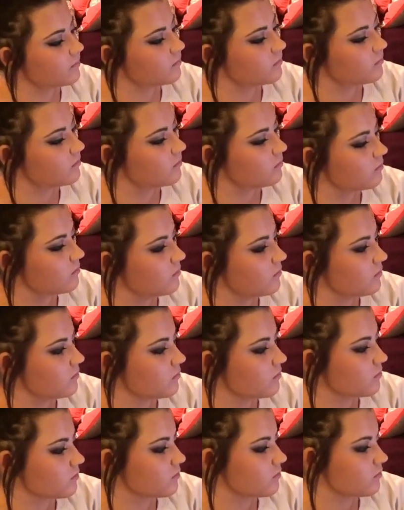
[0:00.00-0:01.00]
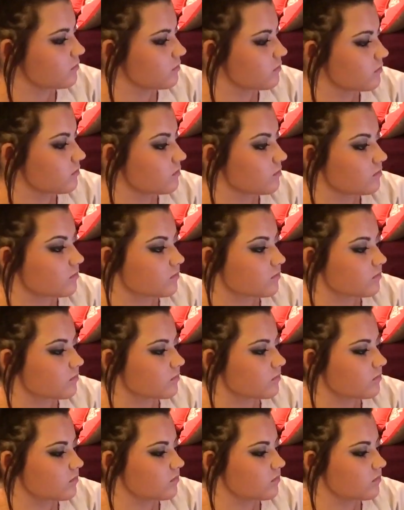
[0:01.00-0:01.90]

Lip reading: (no one is talking)